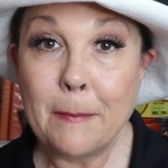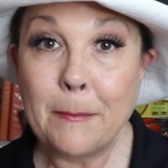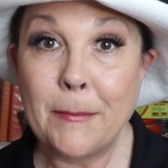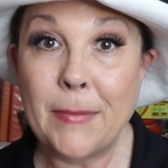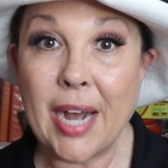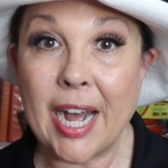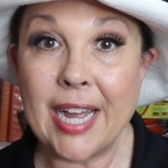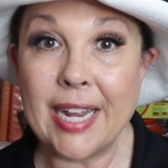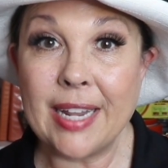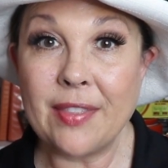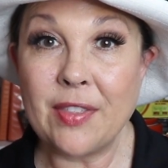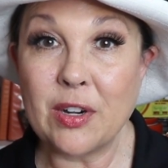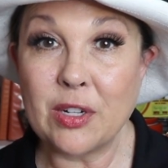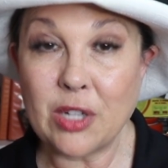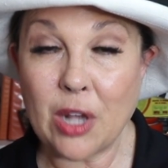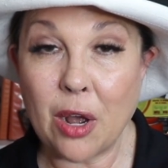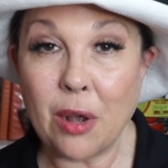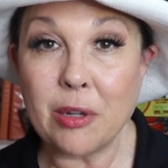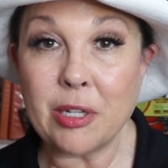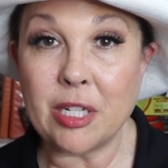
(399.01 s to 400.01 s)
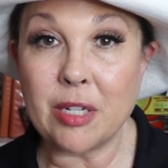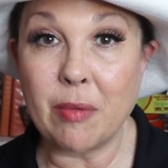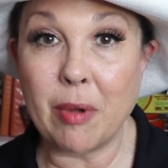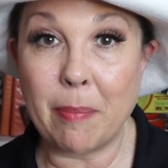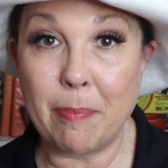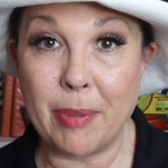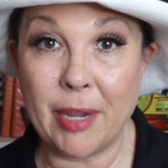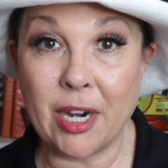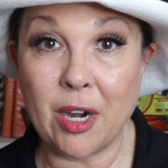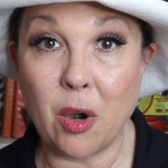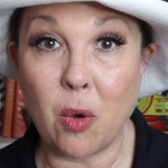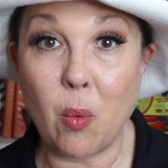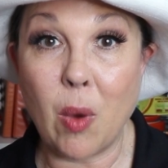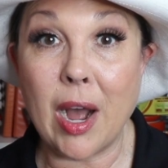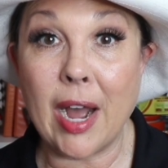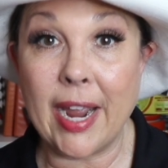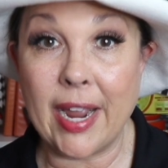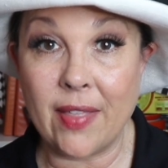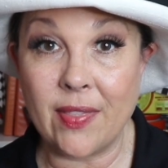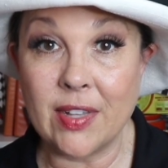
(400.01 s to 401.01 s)
But there's also a bigger
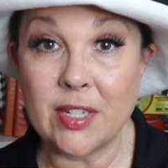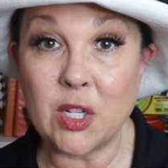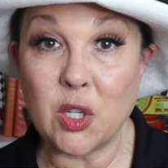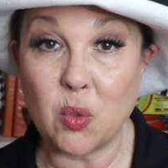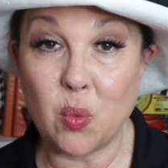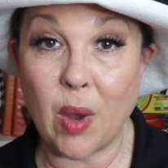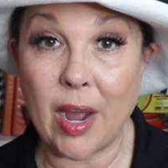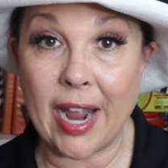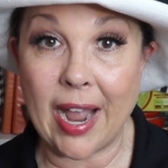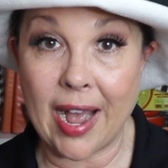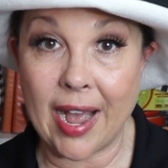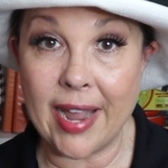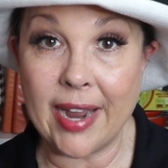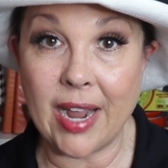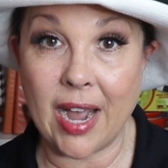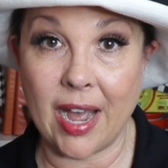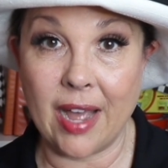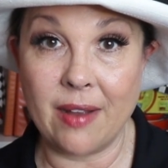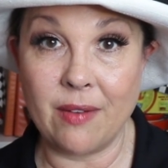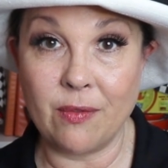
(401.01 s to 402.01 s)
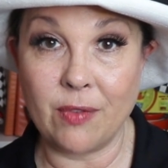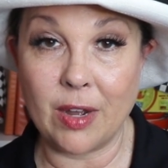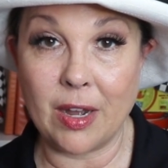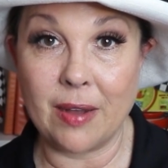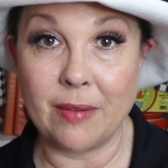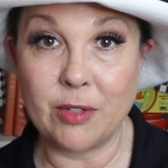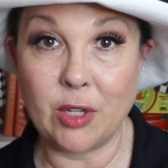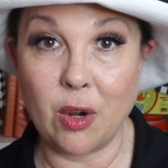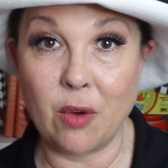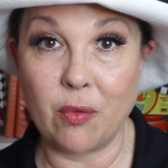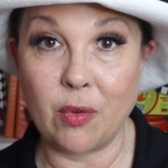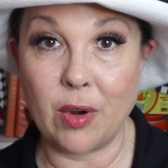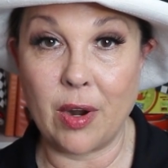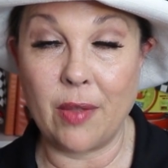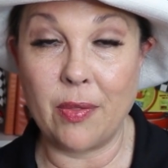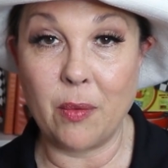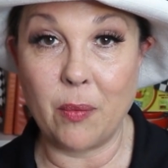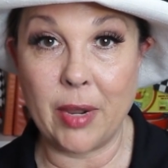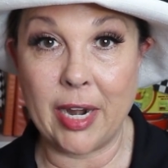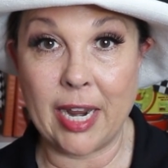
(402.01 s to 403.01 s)
why, and this is why I got involved over
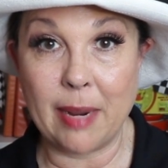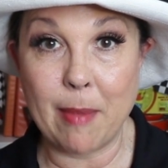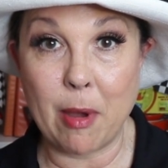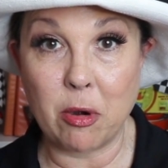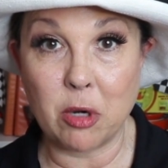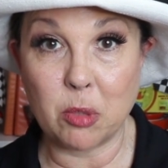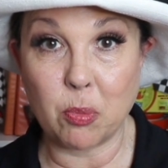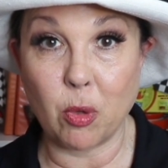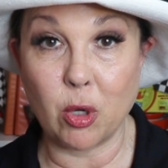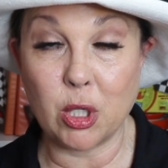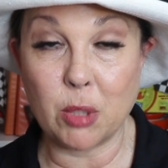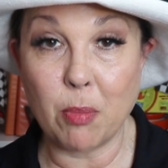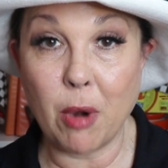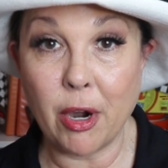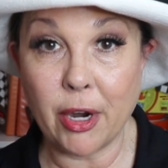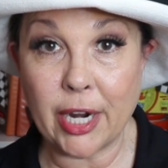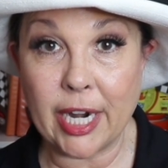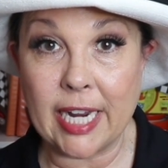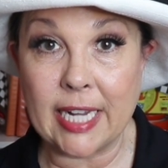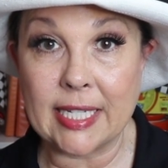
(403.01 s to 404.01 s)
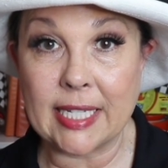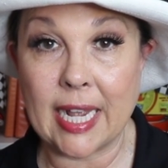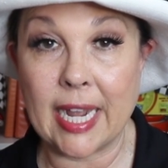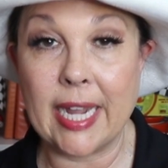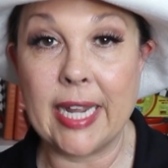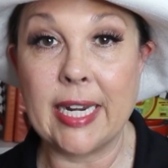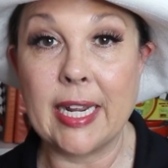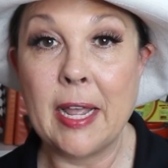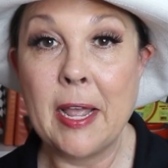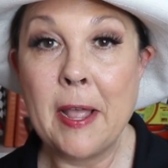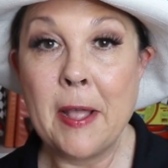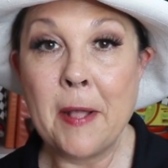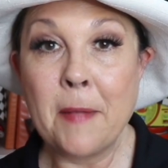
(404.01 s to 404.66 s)
on the Winning Motorsports marketing side.